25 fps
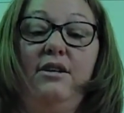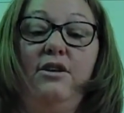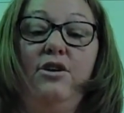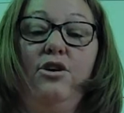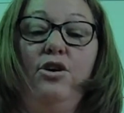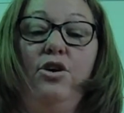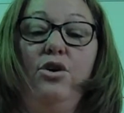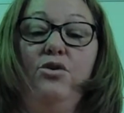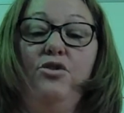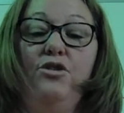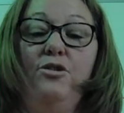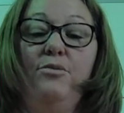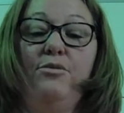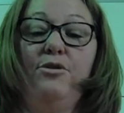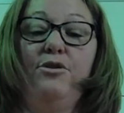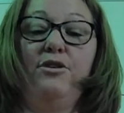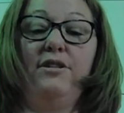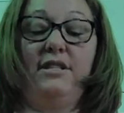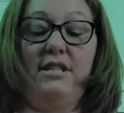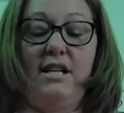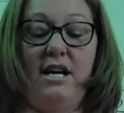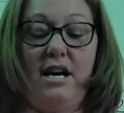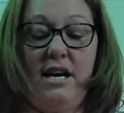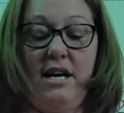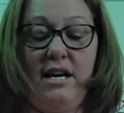Whole number is
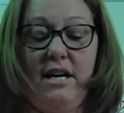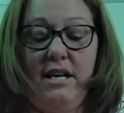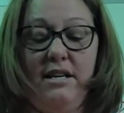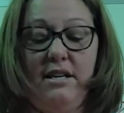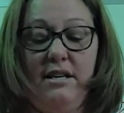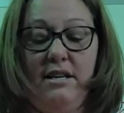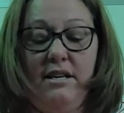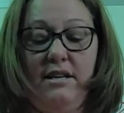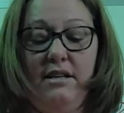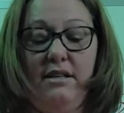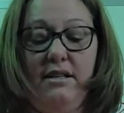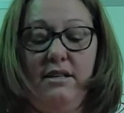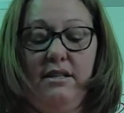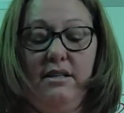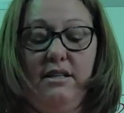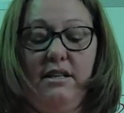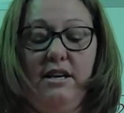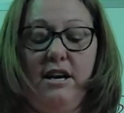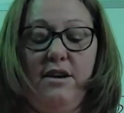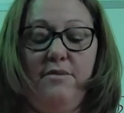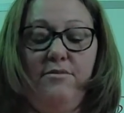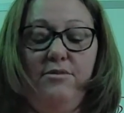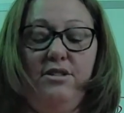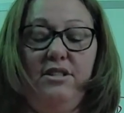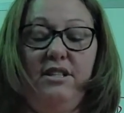9
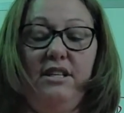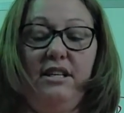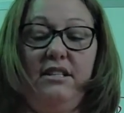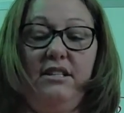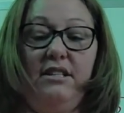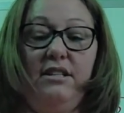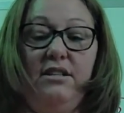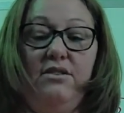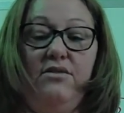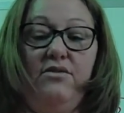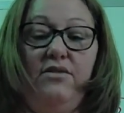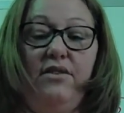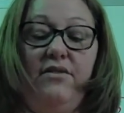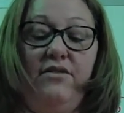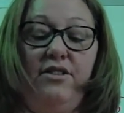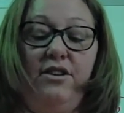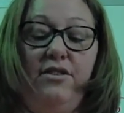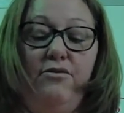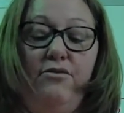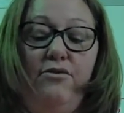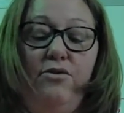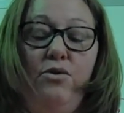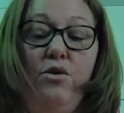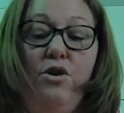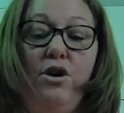times 6 is
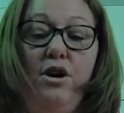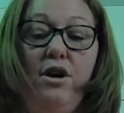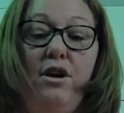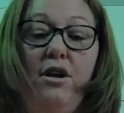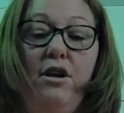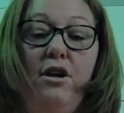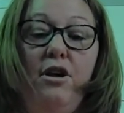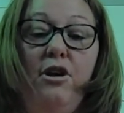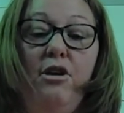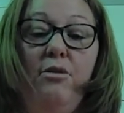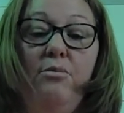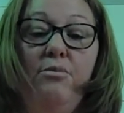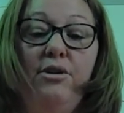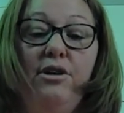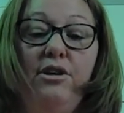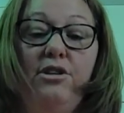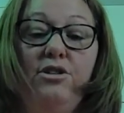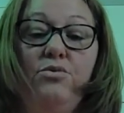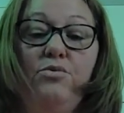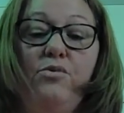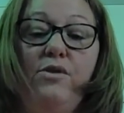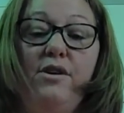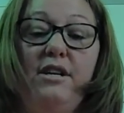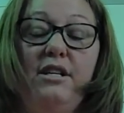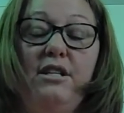54 plus
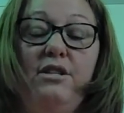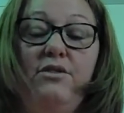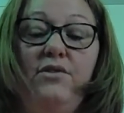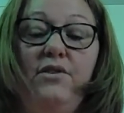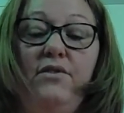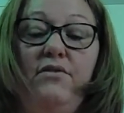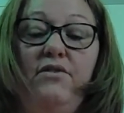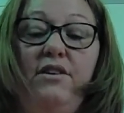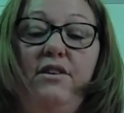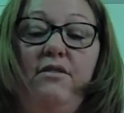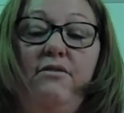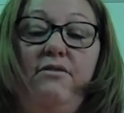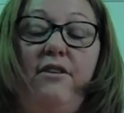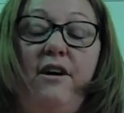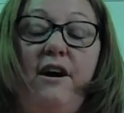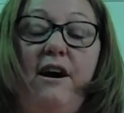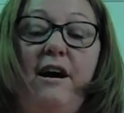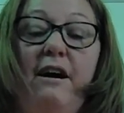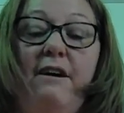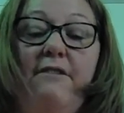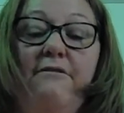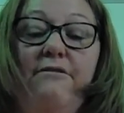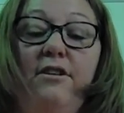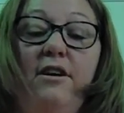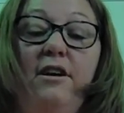1 is
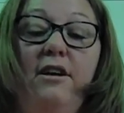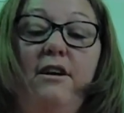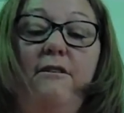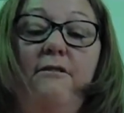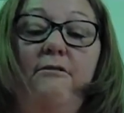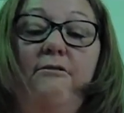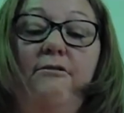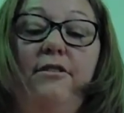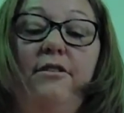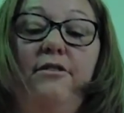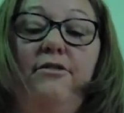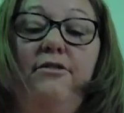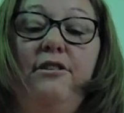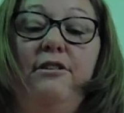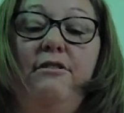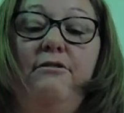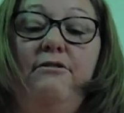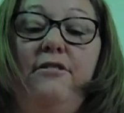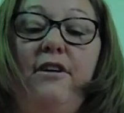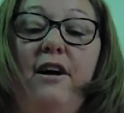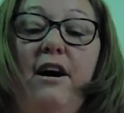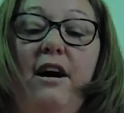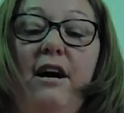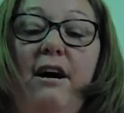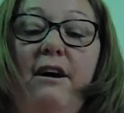55.
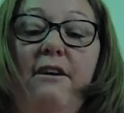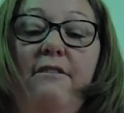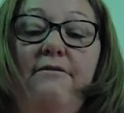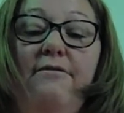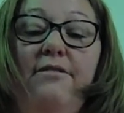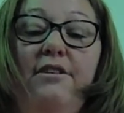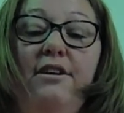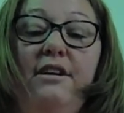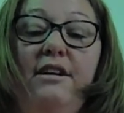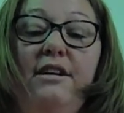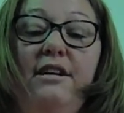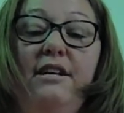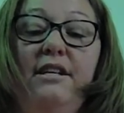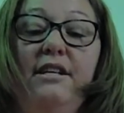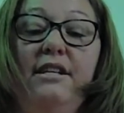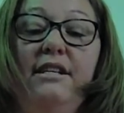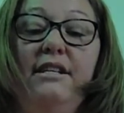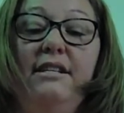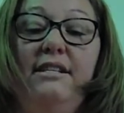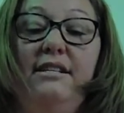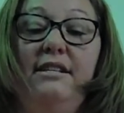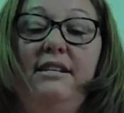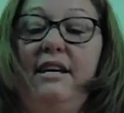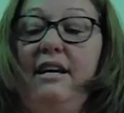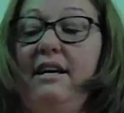
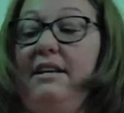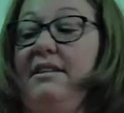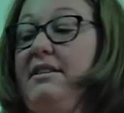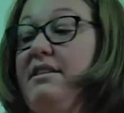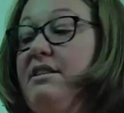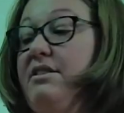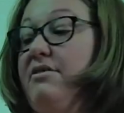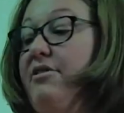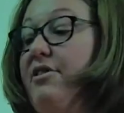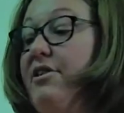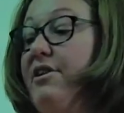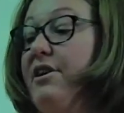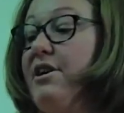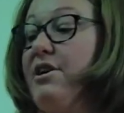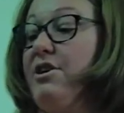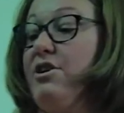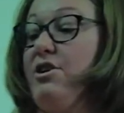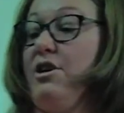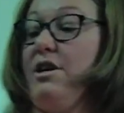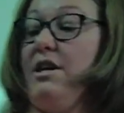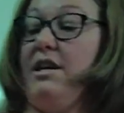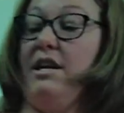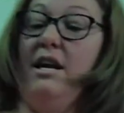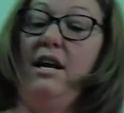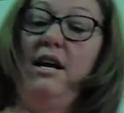55/6. Very
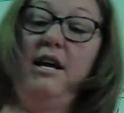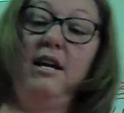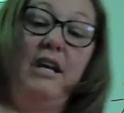good.